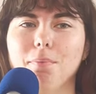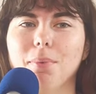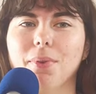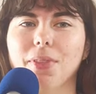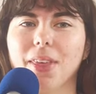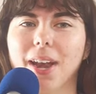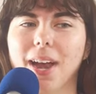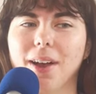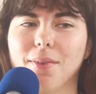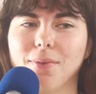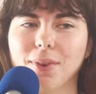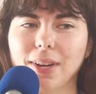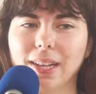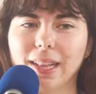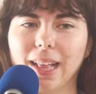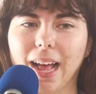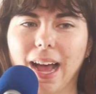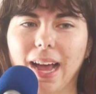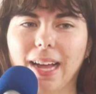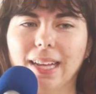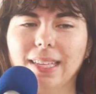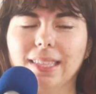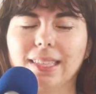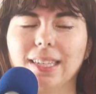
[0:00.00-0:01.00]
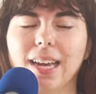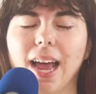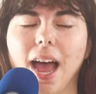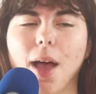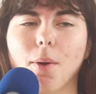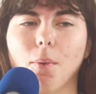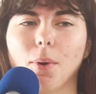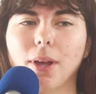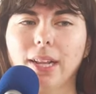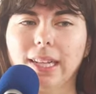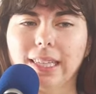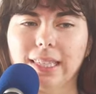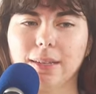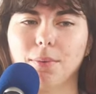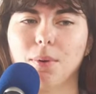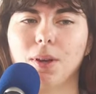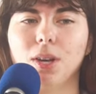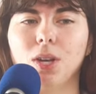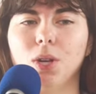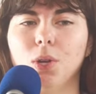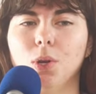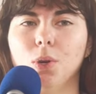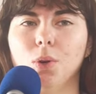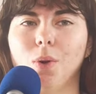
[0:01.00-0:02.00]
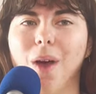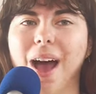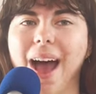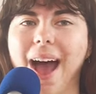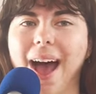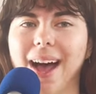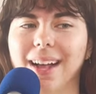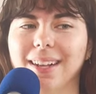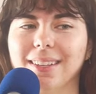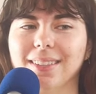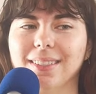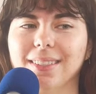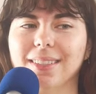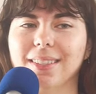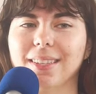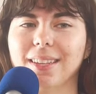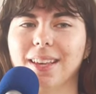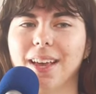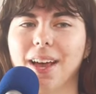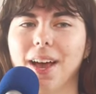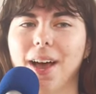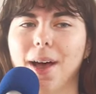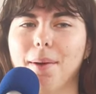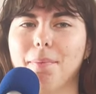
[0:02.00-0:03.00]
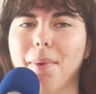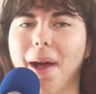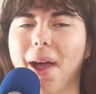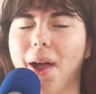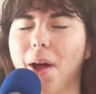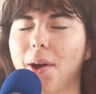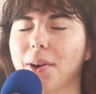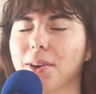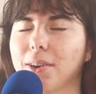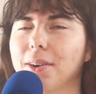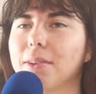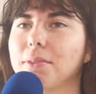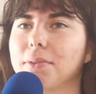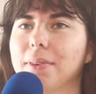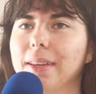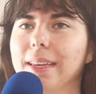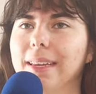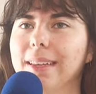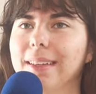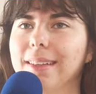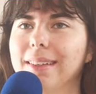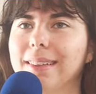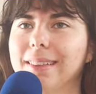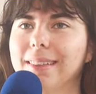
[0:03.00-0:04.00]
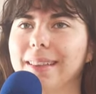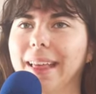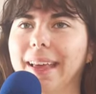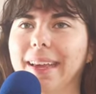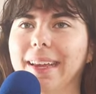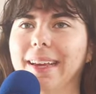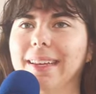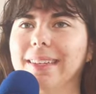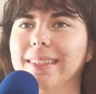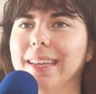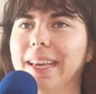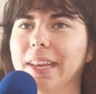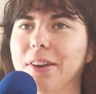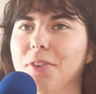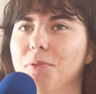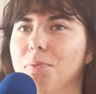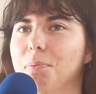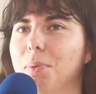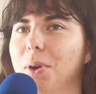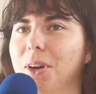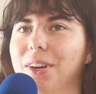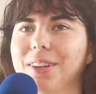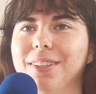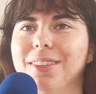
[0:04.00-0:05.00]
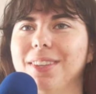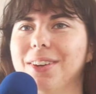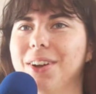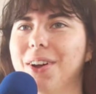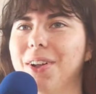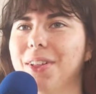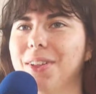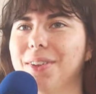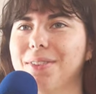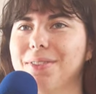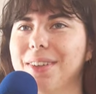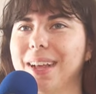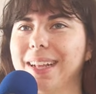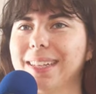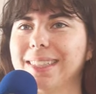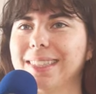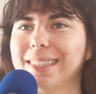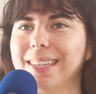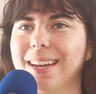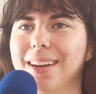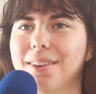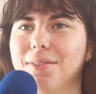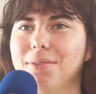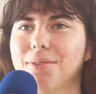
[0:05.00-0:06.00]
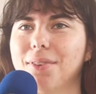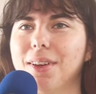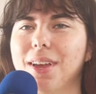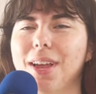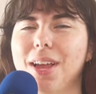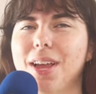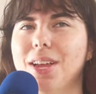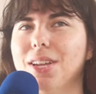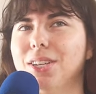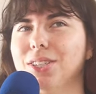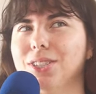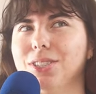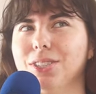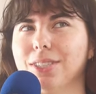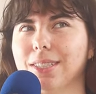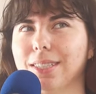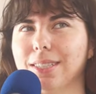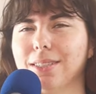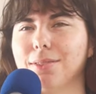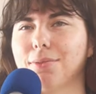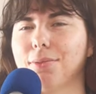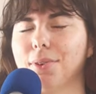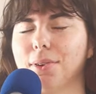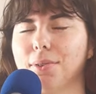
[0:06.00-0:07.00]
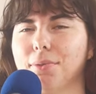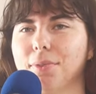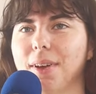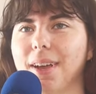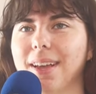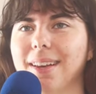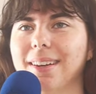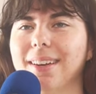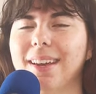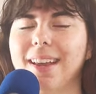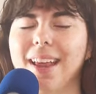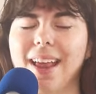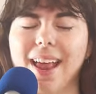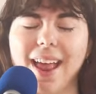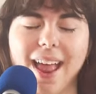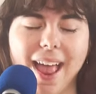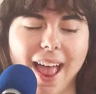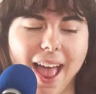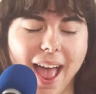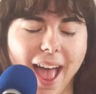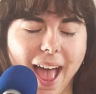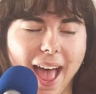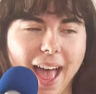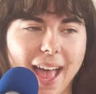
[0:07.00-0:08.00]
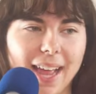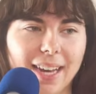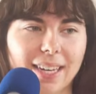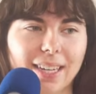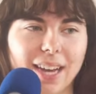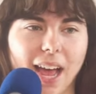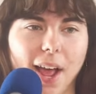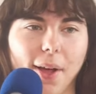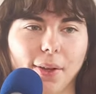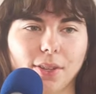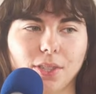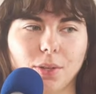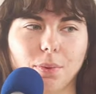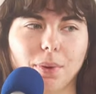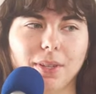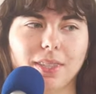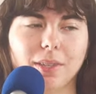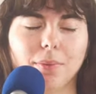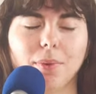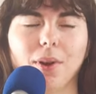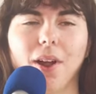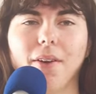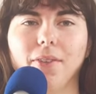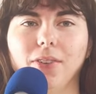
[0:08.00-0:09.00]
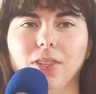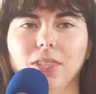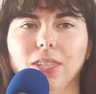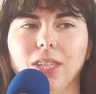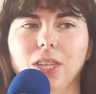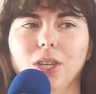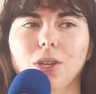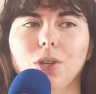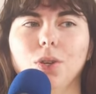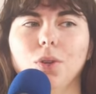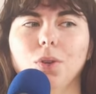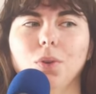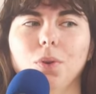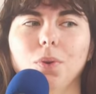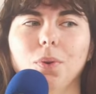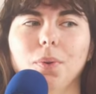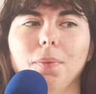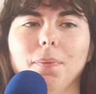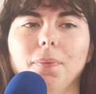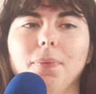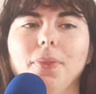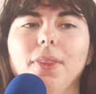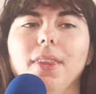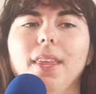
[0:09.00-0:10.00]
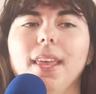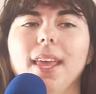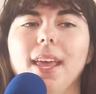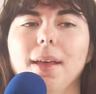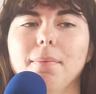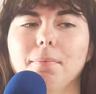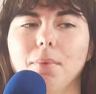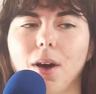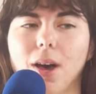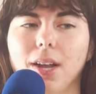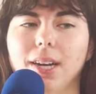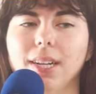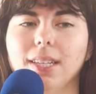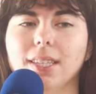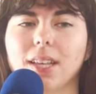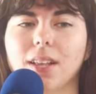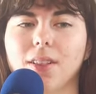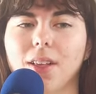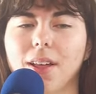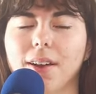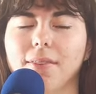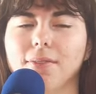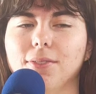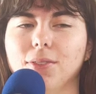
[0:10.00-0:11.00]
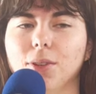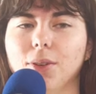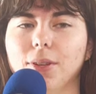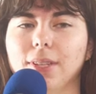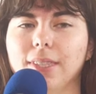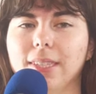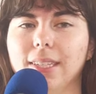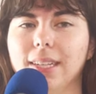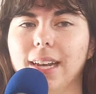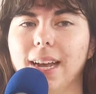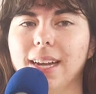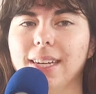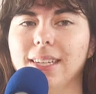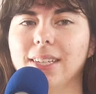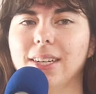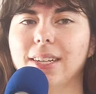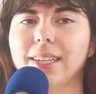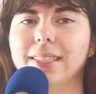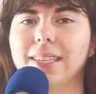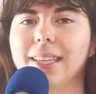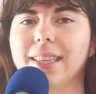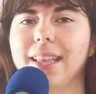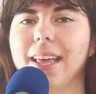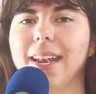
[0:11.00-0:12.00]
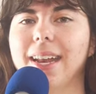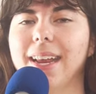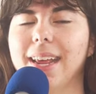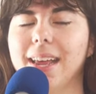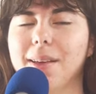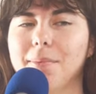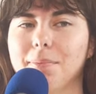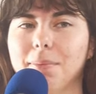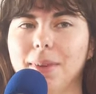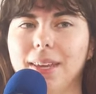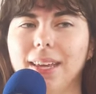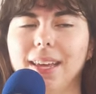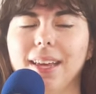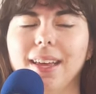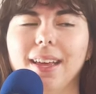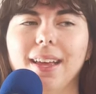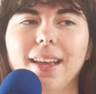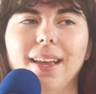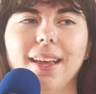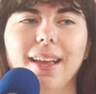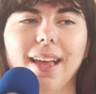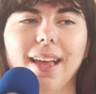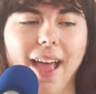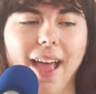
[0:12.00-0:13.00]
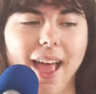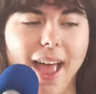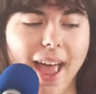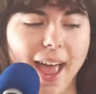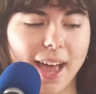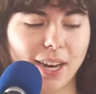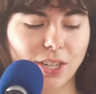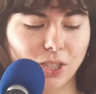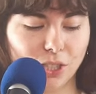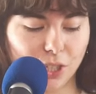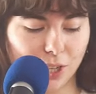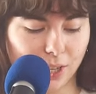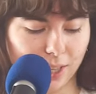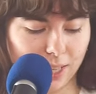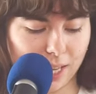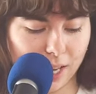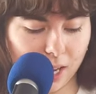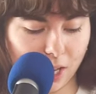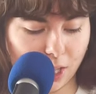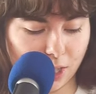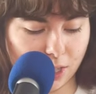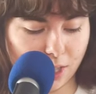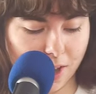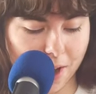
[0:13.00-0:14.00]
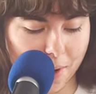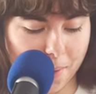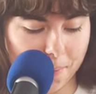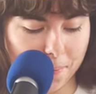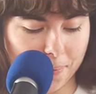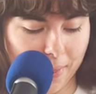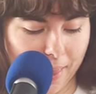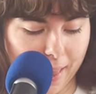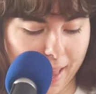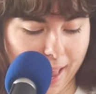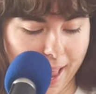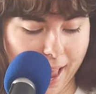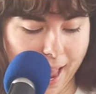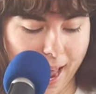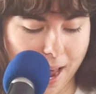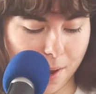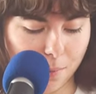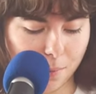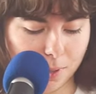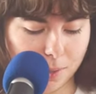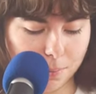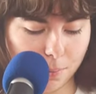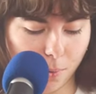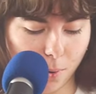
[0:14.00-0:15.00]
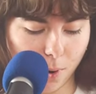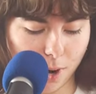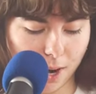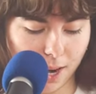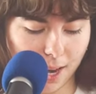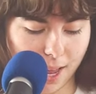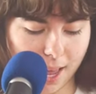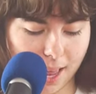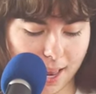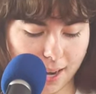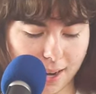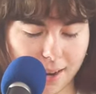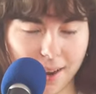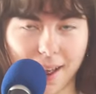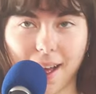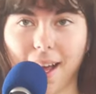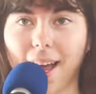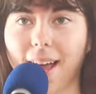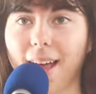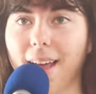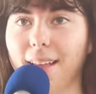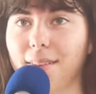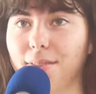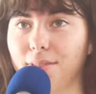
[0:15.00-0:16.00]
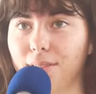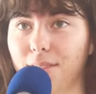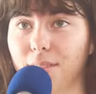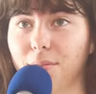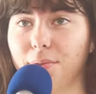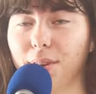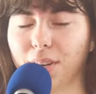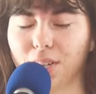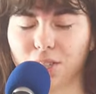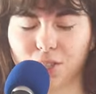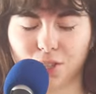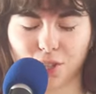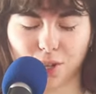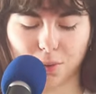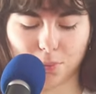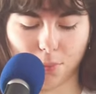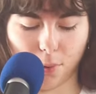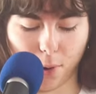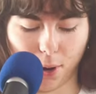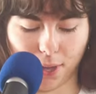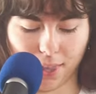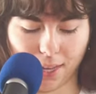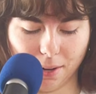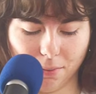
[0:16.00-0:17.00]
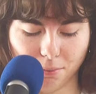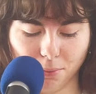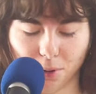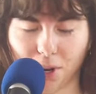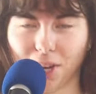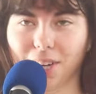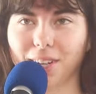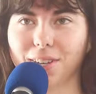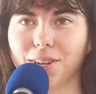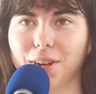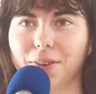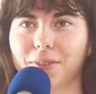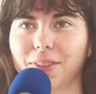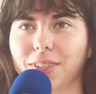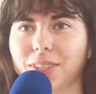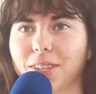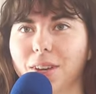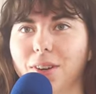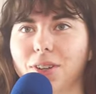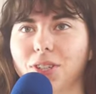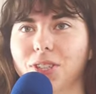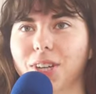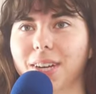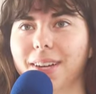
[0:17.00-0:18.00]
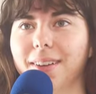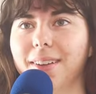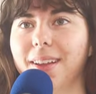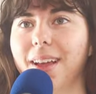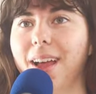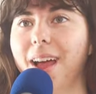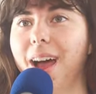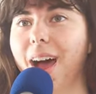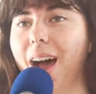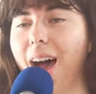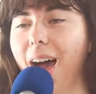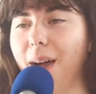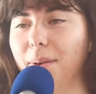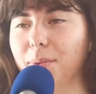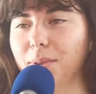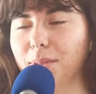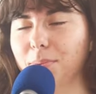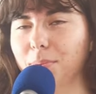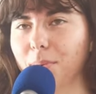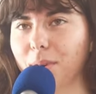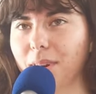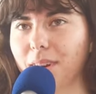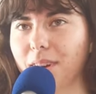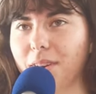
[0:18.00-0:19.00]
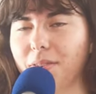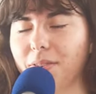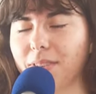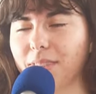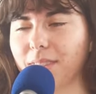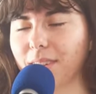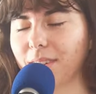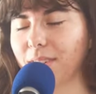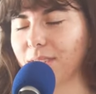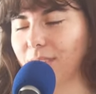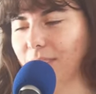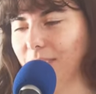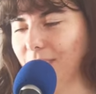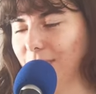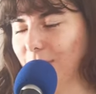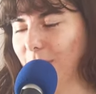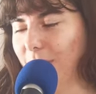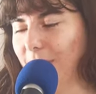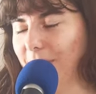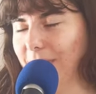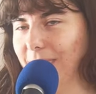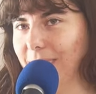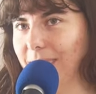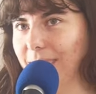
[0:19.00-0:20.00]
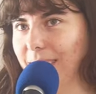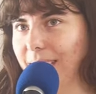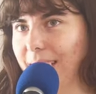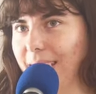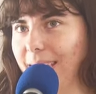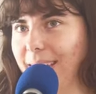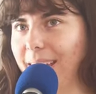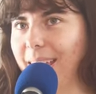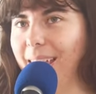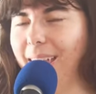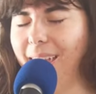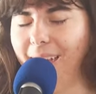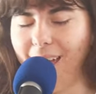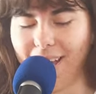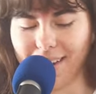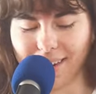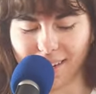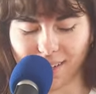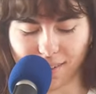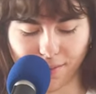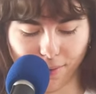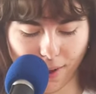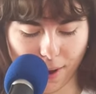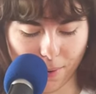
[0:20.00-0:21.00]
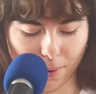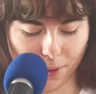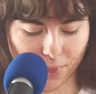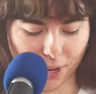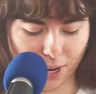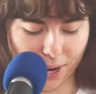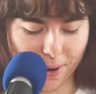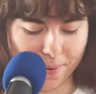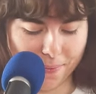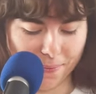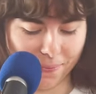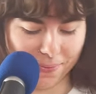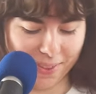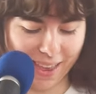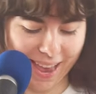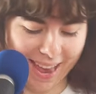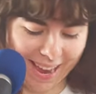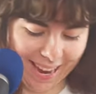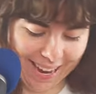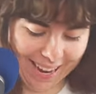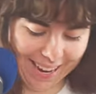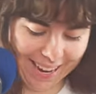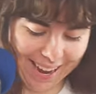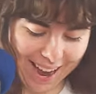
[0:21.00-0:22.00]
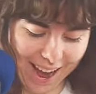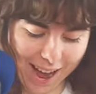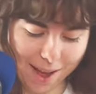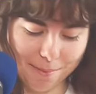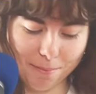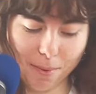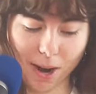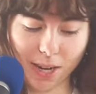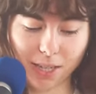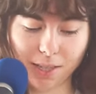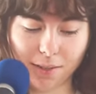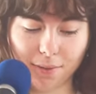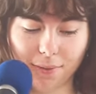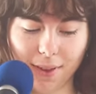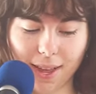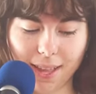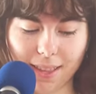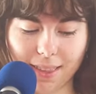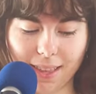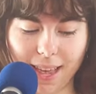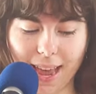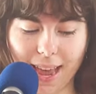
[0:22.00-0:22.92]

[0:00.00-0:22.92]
but then I realized I wanted someone who has a biography, like a date of birth and all of that stuff, just for fun. And I also want someone obviously who embodies a lot of Solacene ideals, and then it hit me, Anne Shirley. So Anne was born in the fictional Bolingbrook, Nova Scotia. I was born in Nova Scotia, so obviously I identify with her. On March 5th,